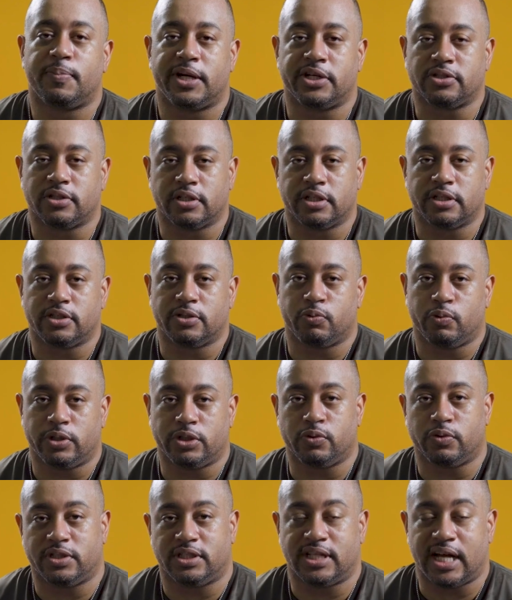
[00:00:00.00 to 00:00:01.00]
specialist,
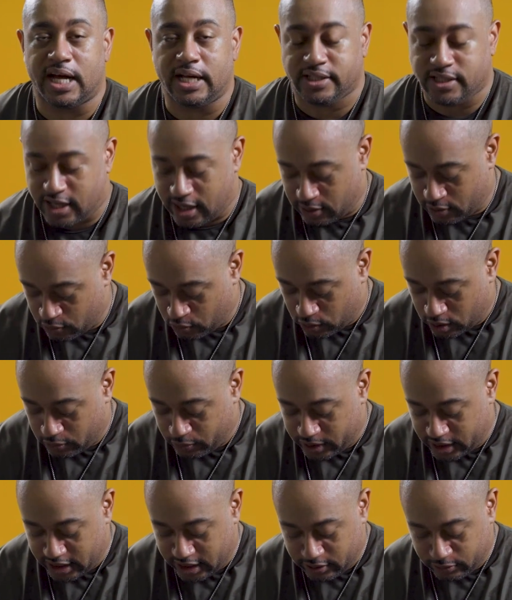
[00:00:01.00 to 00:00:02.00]
which was Dante, what
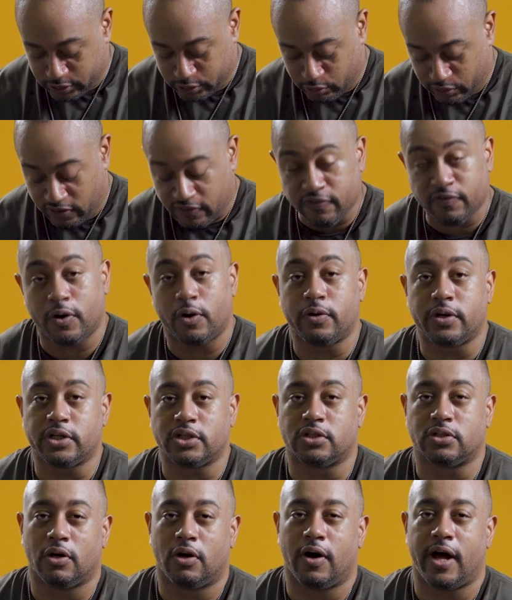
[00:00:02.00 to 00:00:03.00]
we did was we
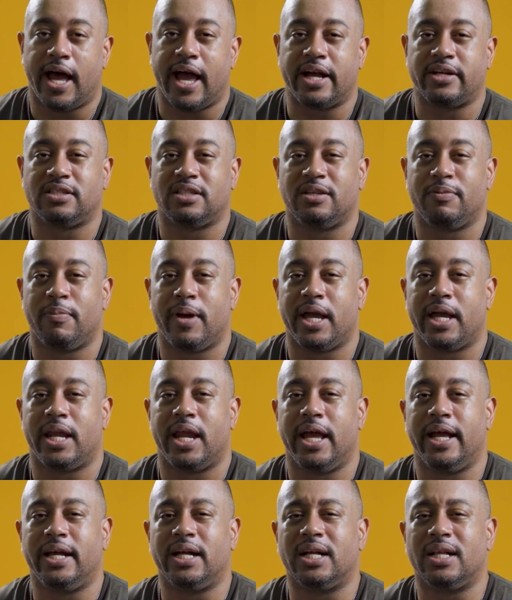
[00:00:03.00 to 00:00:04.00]
focused on actually making
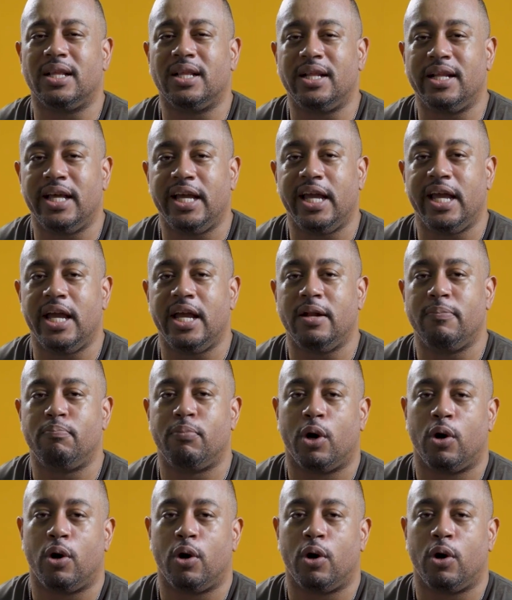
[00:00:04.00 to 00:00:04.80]
a clean,